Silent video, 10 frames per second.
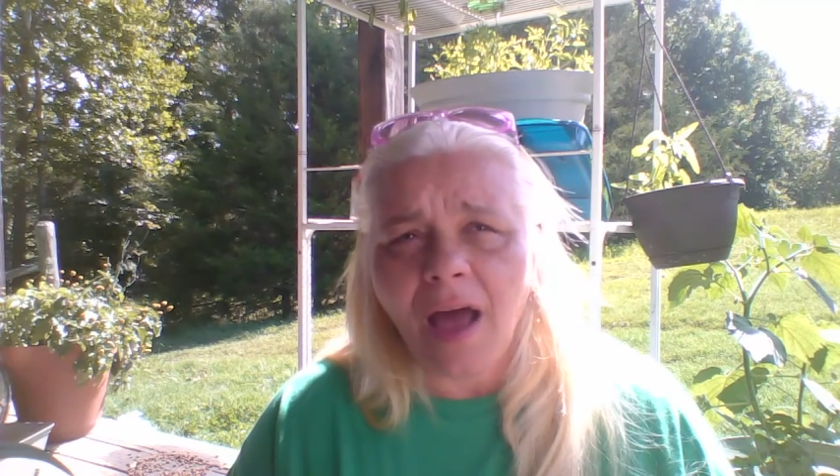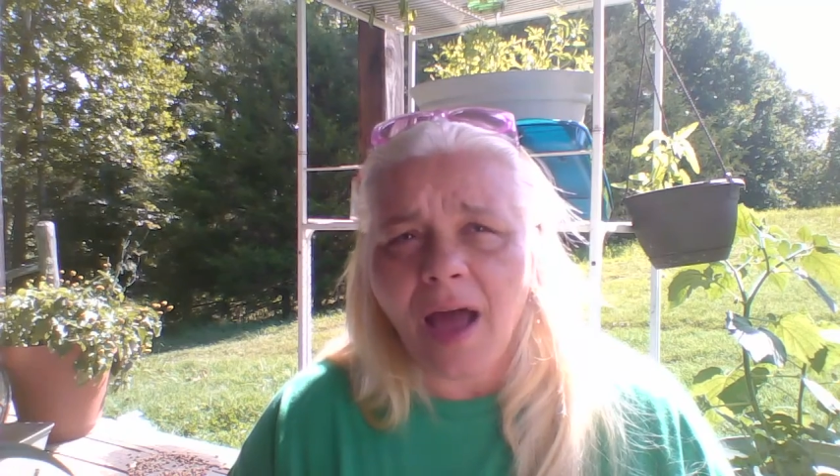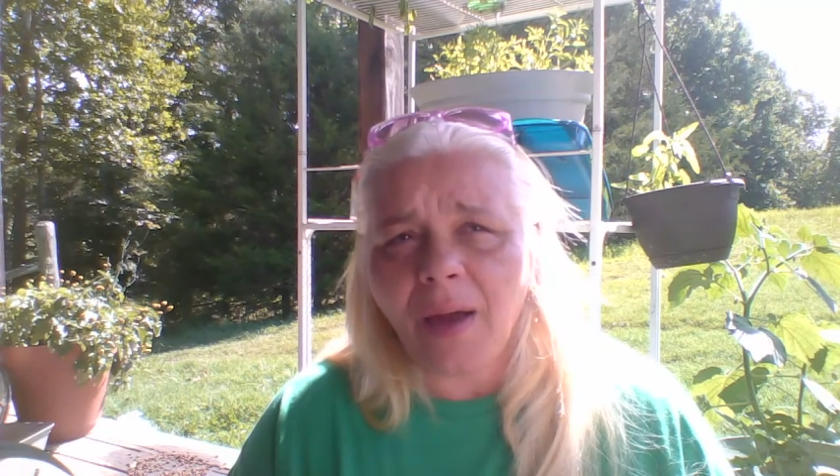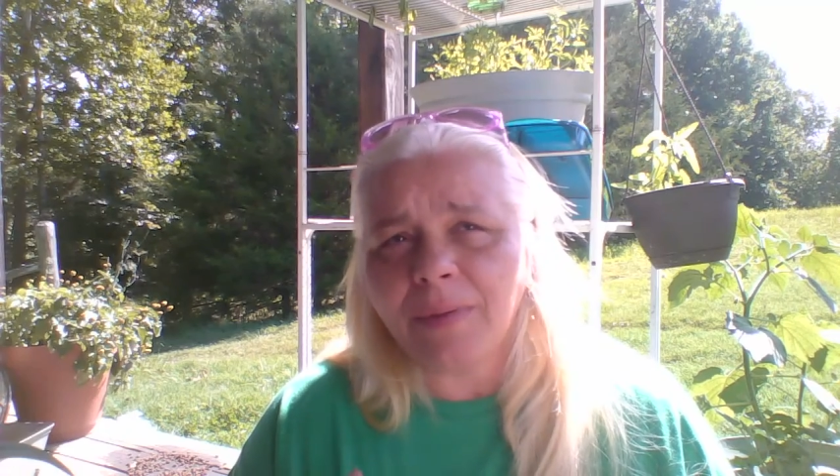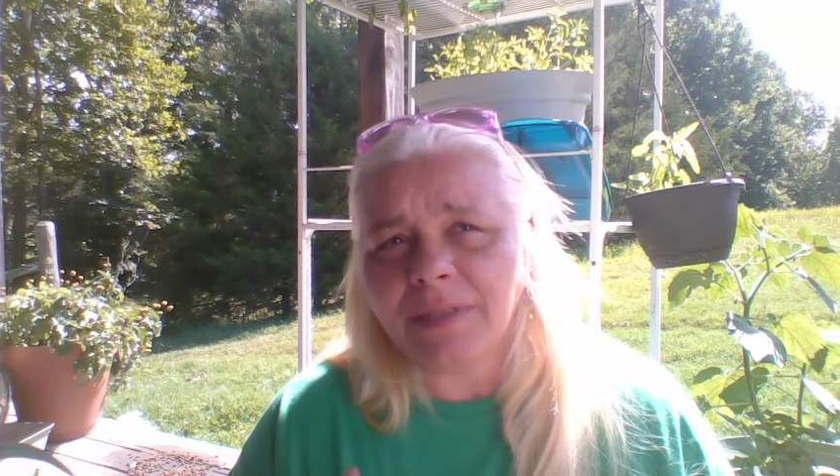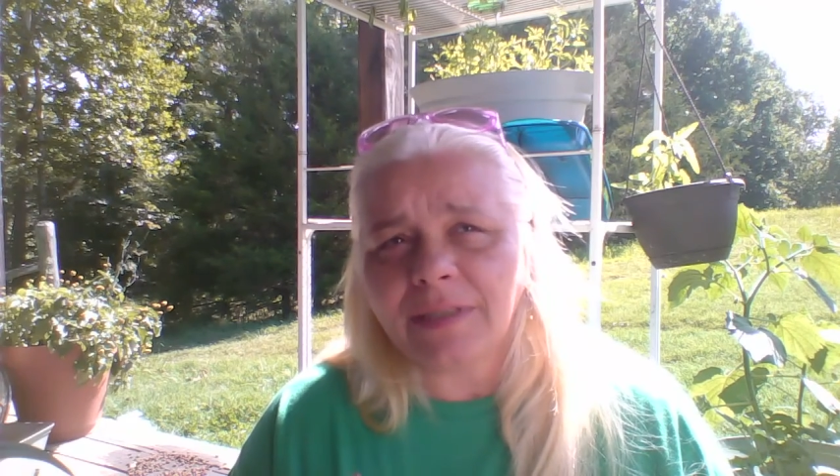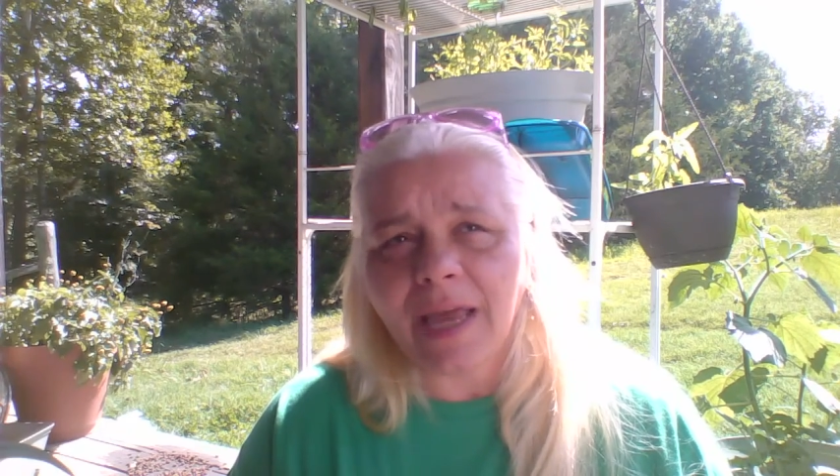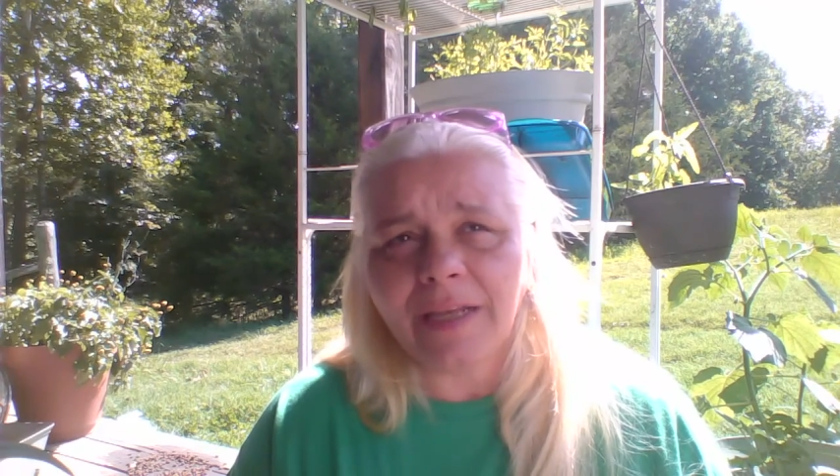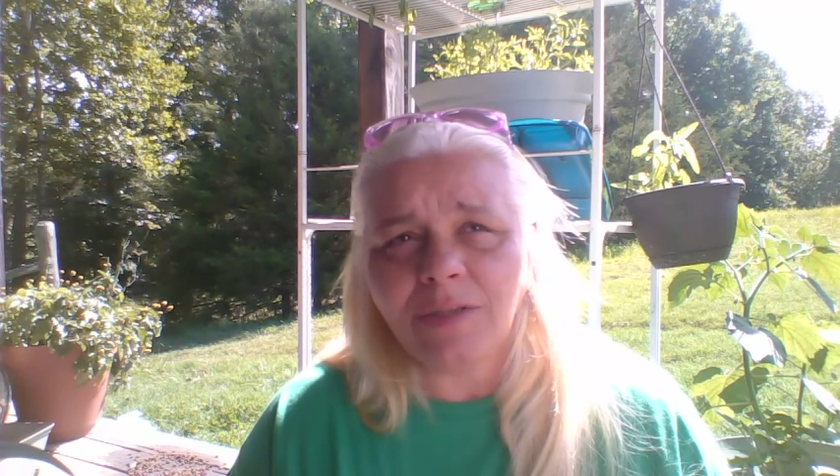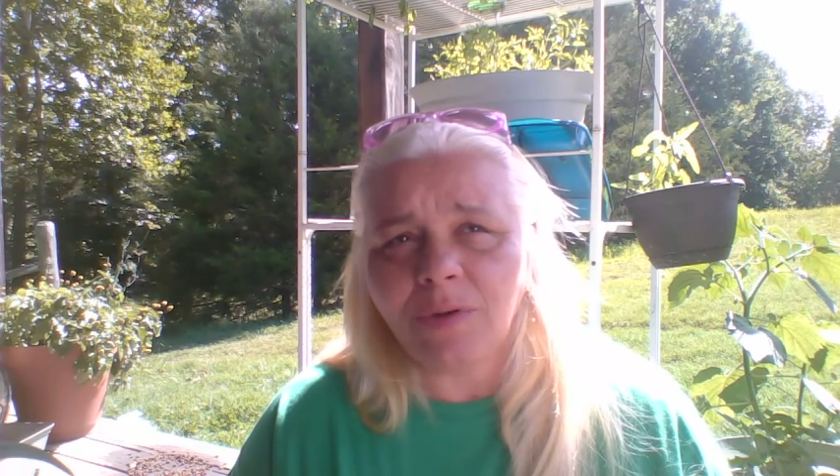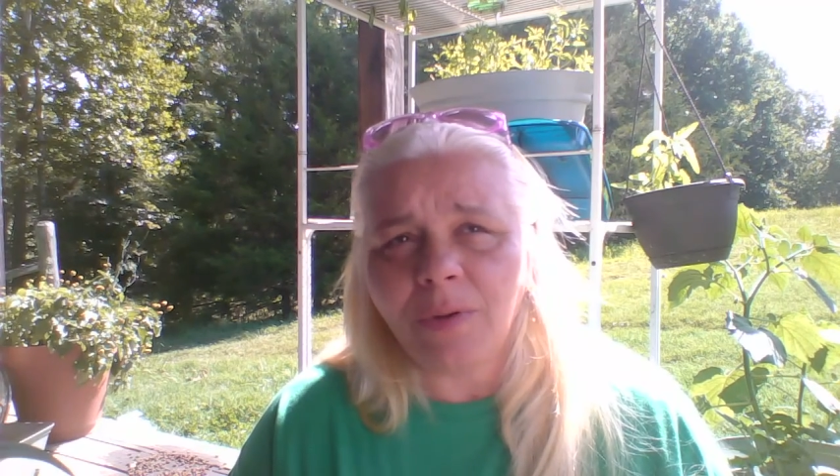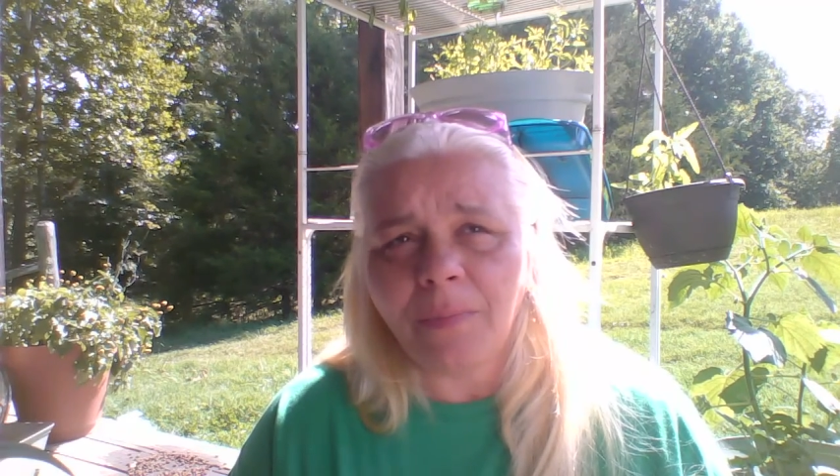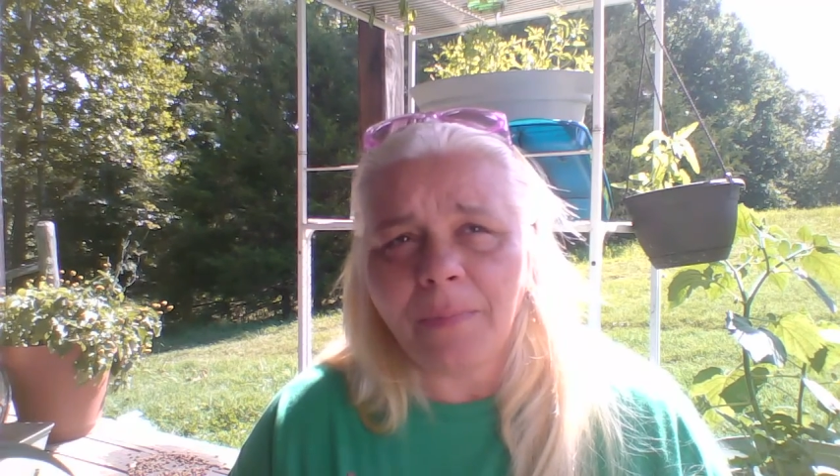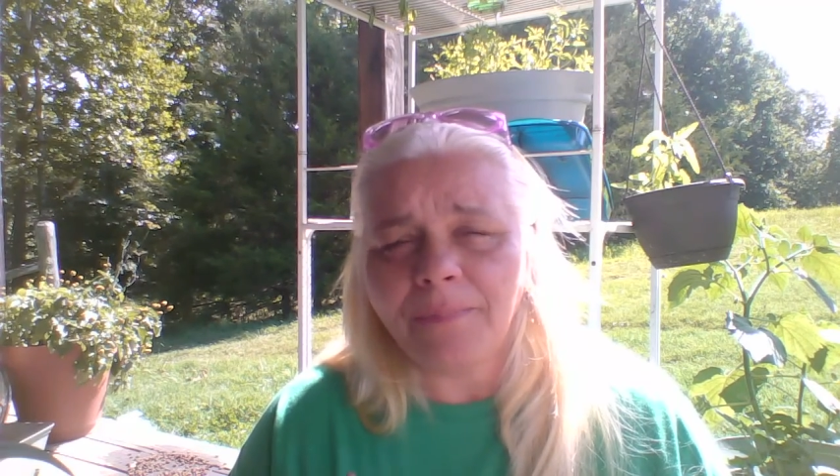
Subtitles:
I would say to